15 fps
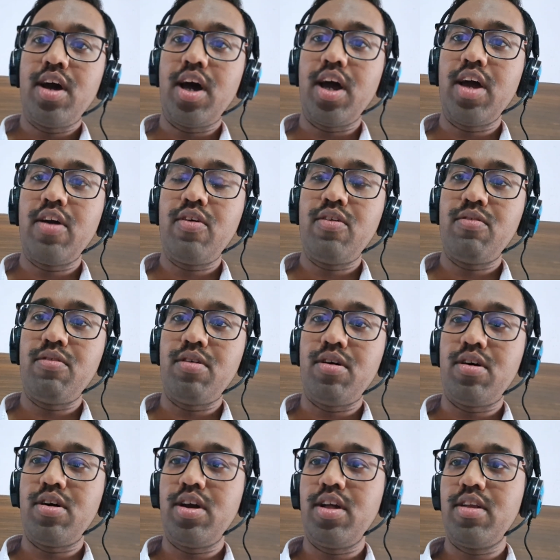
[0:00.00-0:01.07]
I
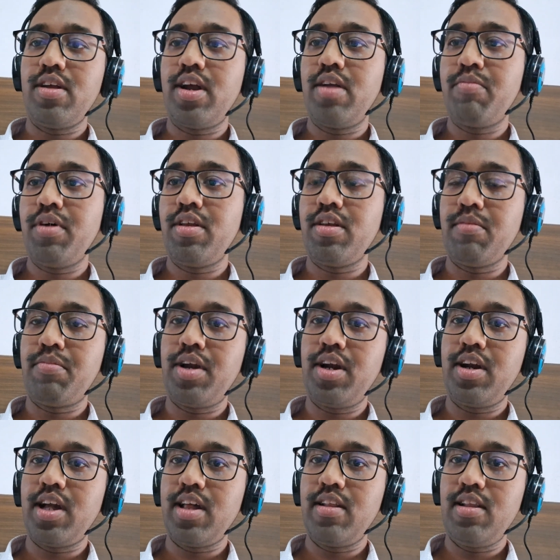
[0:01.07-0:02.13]
have designed my
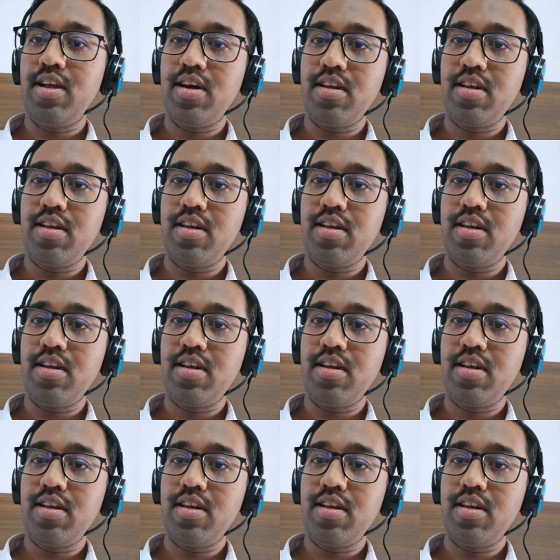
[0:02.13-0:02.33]
separate 10